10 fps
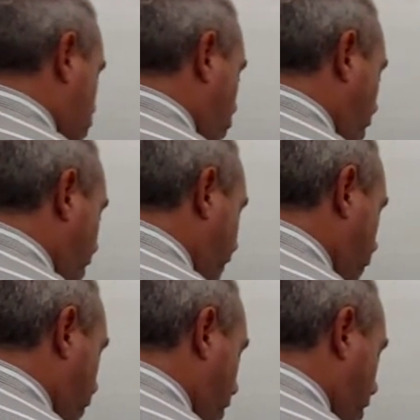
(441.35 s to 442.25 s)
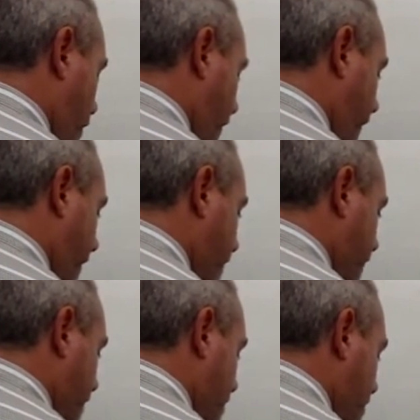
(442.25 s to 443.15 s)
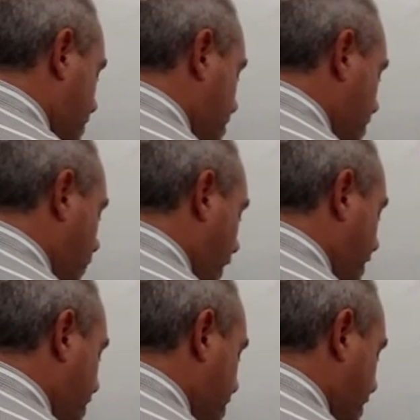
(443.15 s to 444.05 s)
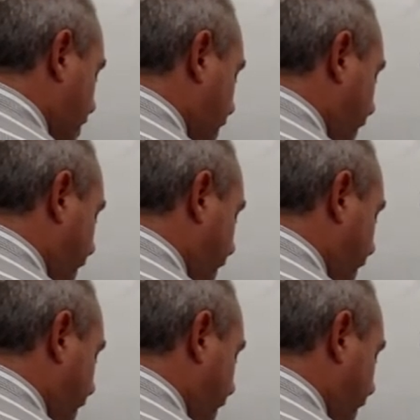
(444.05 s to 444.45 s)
24 dy dt